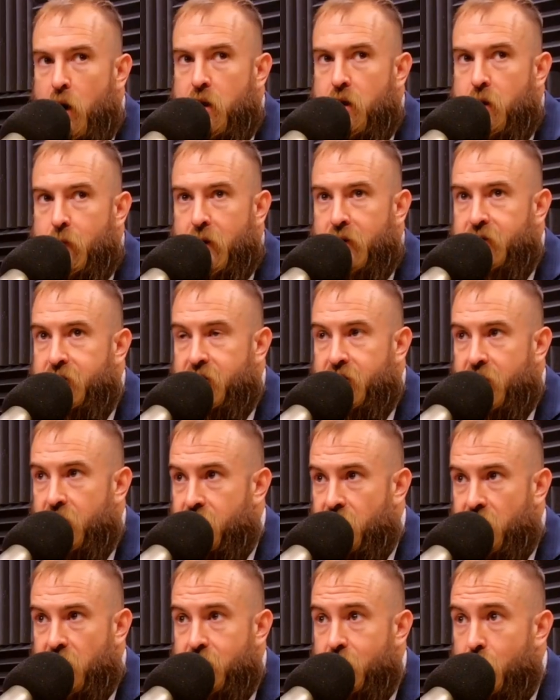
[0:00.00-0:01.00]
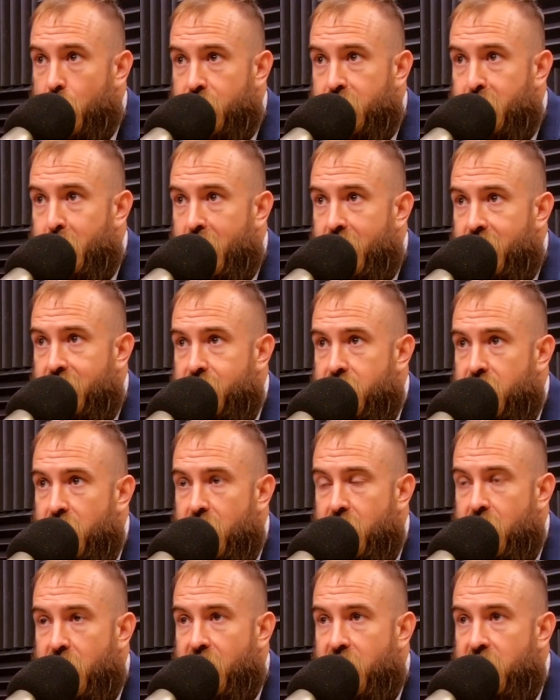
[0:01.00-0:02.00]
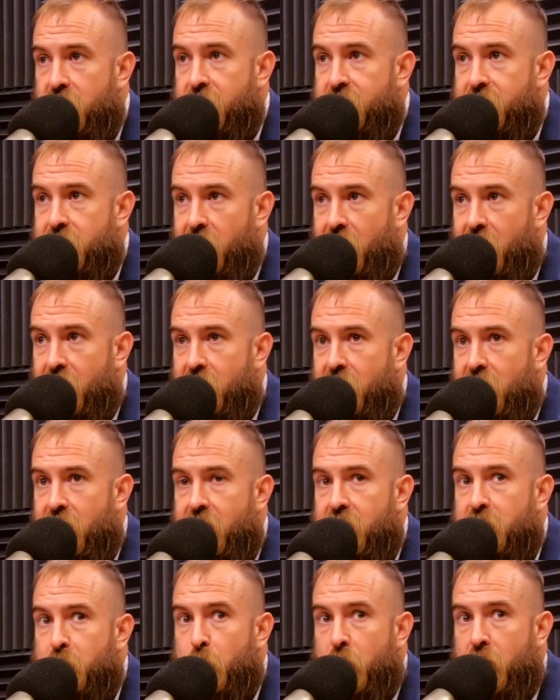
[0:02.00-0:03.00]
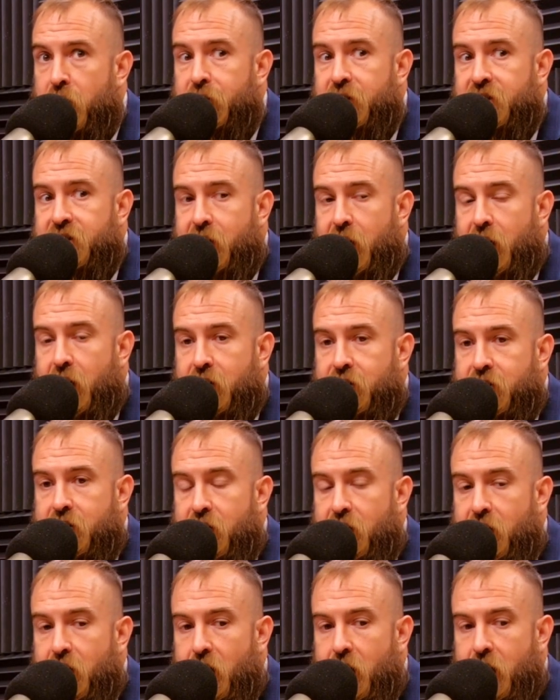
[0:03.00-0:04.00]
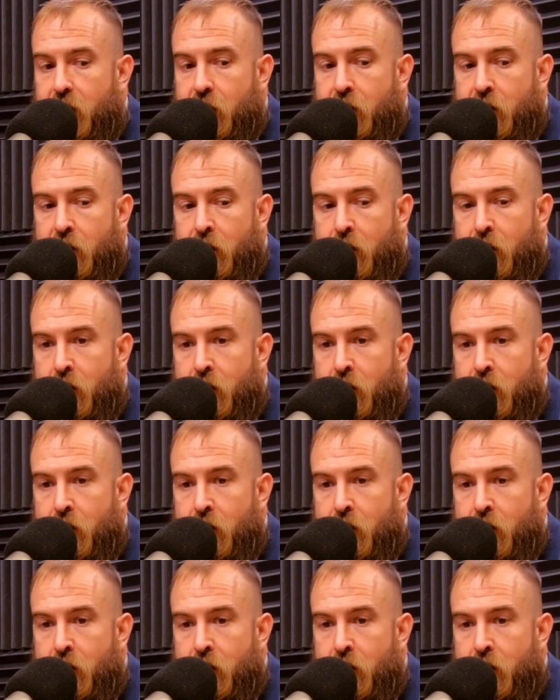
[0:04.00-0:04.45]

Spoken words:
of the most intelligent guys in the whole space. And like, he's one of these guys that like